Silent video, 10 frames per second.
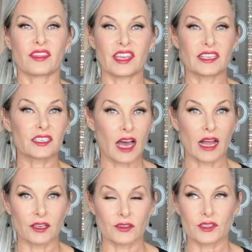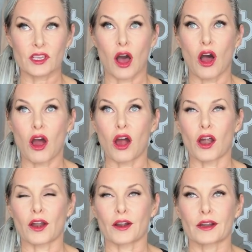these colors
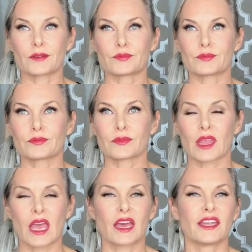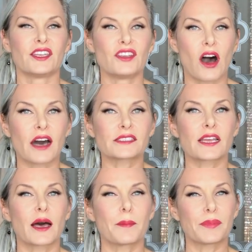are not
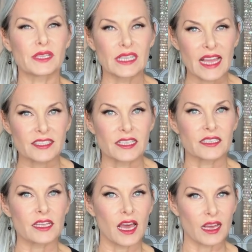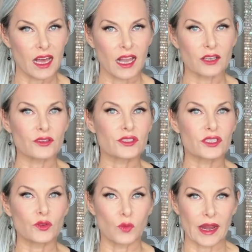pleasant colors
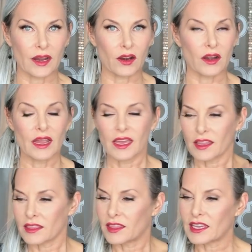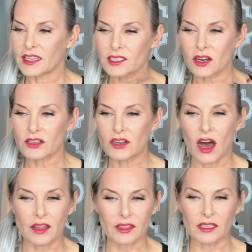to wear. These are
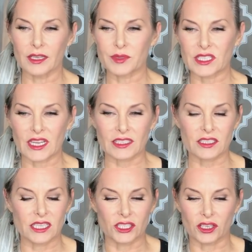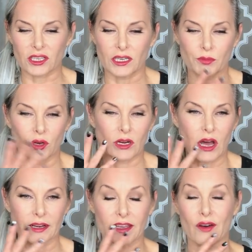not the lipsticks that you're gonna put
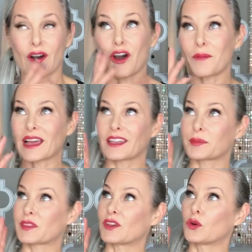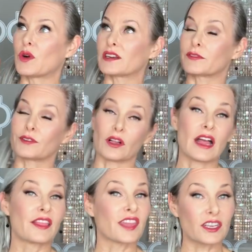on and go, oh, my lips feel wonderful.
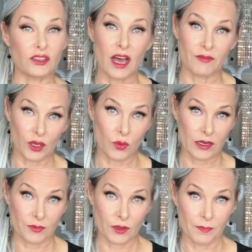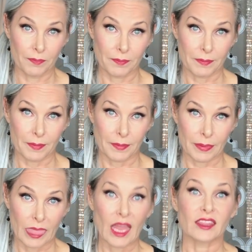They do not feel wonderful.
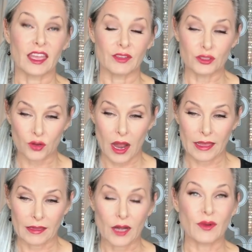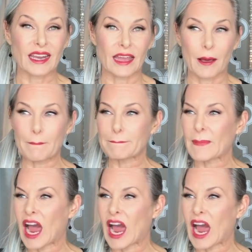They feel dry. And right now,